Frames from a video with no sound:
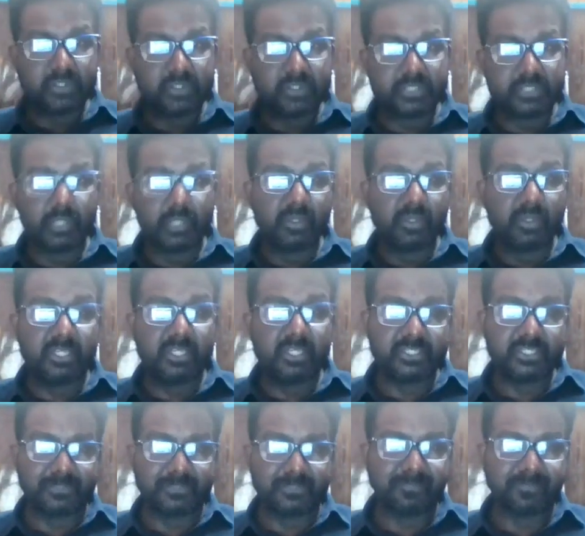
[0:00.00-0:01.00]
in your
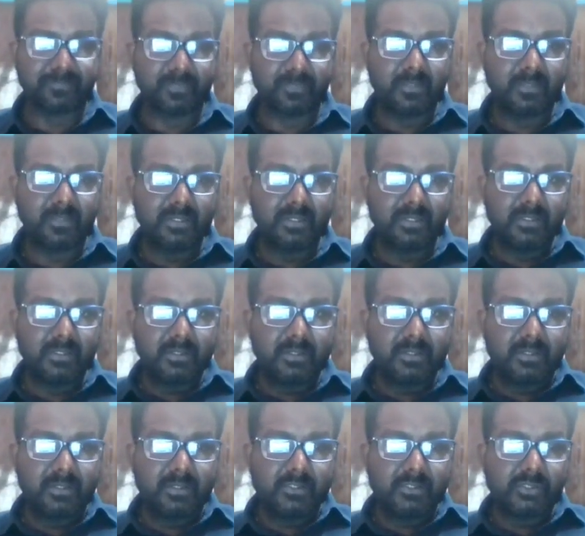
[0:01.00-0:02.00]
teaching.
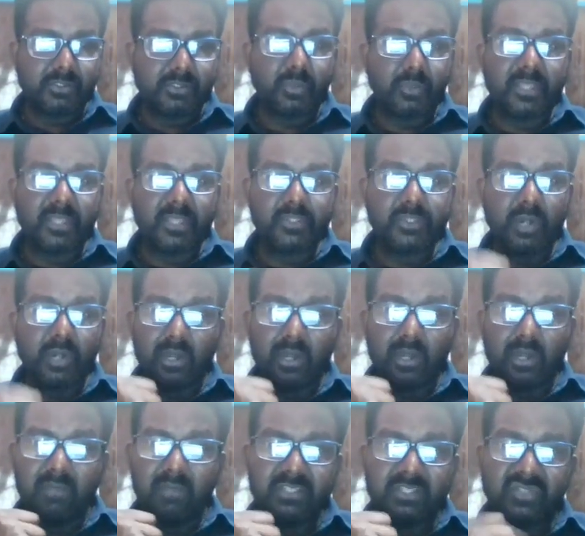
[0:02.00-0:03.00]
So they should
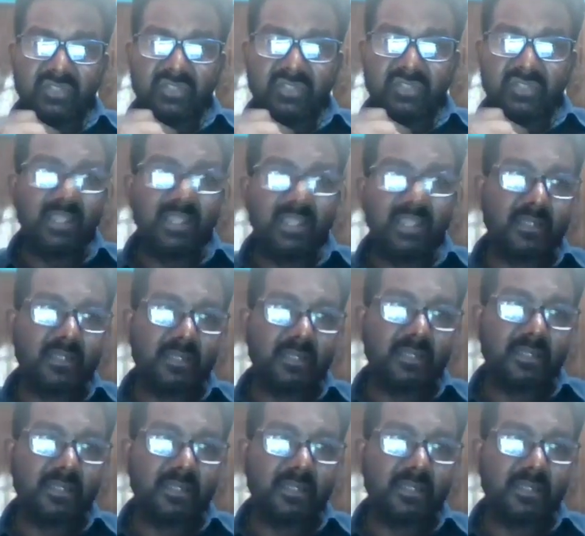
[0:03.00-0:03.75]
always feel that they